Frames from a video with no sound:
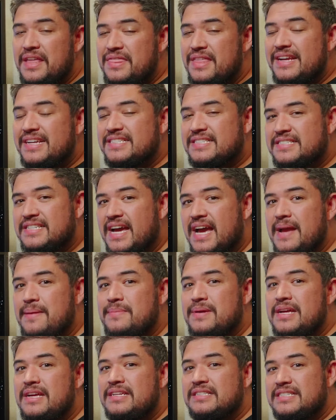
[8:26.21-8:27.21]
I think it's
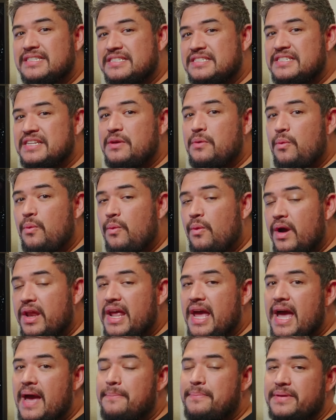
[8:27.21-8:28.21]
time to see what
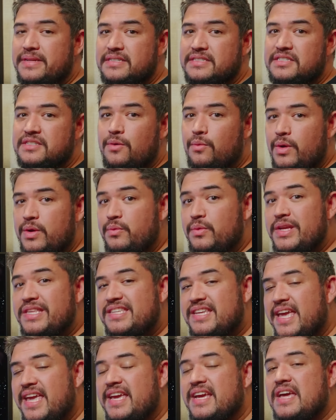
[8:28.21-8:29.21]
happens when we
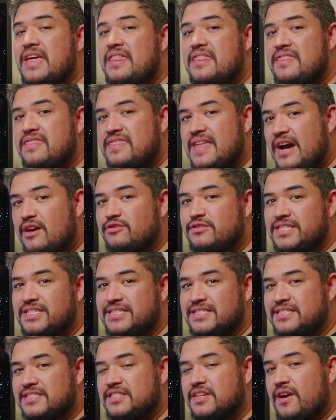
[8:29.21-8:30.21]
take
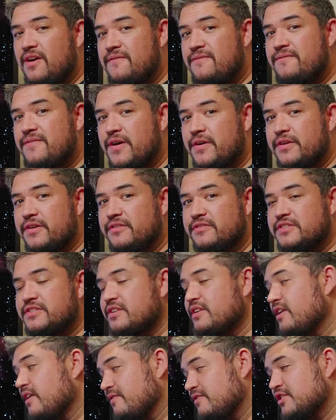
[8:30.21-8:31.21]
thousands of
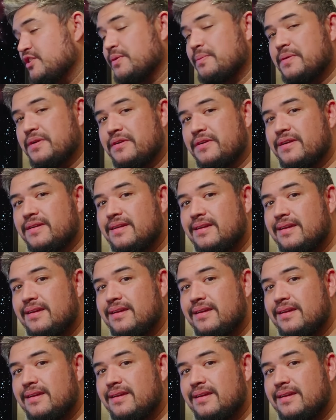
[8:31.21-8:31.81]
photos of Jupiter.